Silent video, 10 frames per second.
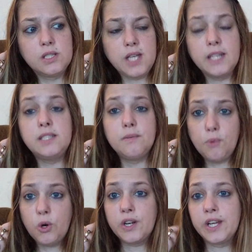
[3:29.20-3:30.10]
said to
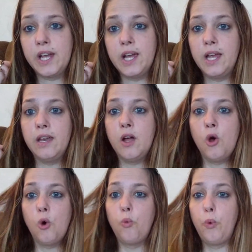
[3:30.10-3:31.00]
Morgan,
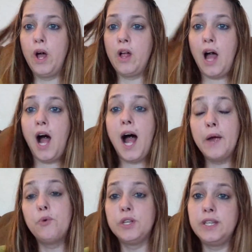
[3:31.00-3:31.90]
well,
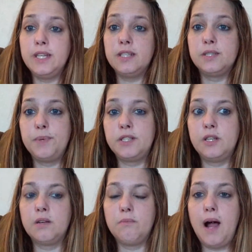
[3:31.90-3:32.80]
I really need to speak
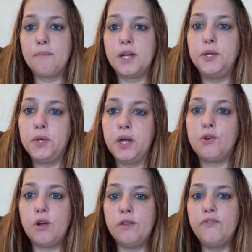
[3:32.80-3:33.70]
to your mom. Can you get
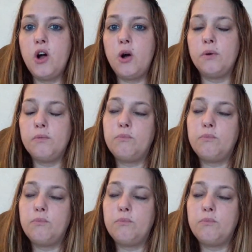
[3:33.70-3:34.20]
her on the phone?